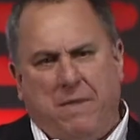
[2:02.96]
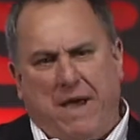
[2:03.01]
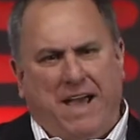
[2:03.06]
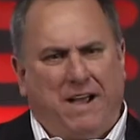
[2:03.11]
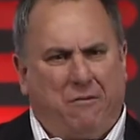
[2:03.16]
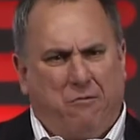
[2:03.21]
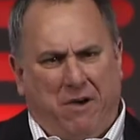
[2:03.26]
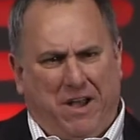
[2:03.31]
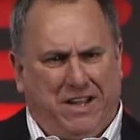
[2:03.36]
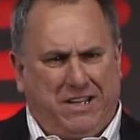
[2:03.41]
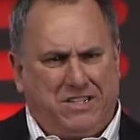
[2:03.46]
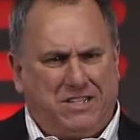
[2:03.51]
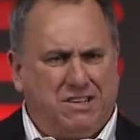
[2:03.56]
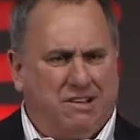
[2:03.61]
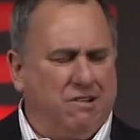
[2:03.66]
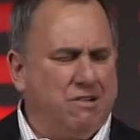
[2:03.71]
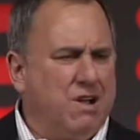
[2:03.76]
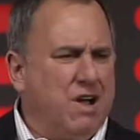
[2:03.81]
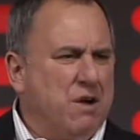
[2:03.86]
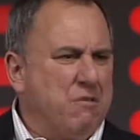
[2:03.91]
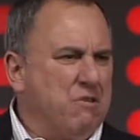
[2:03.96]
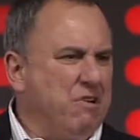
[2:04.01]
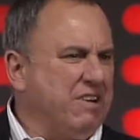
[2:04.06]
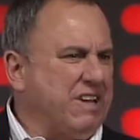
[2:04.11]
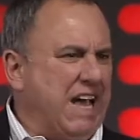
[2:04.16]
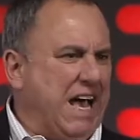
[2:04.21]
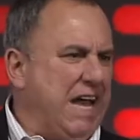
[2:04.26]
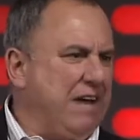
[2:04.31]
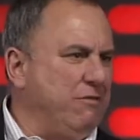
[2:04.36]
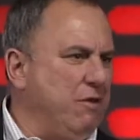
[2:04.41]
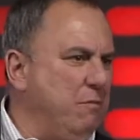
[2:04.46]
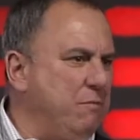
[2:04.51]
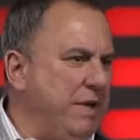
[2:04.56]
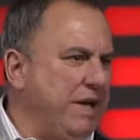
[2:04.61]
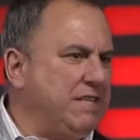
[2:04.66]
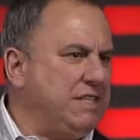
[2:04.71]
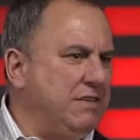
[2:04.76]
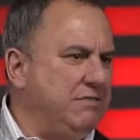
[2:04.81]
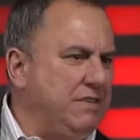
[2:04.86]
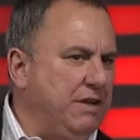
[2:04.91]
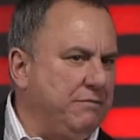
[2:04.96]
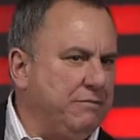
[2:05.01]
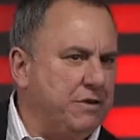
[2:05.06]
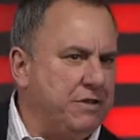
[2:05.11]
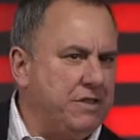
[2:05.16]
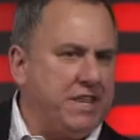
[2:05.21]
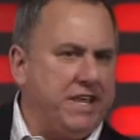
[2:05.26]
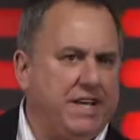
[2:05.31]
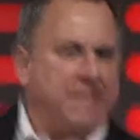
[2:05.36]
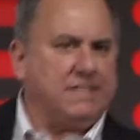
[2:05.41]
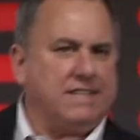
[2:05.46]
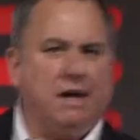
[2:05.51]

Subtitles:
back when. So we were kind of a mix of different things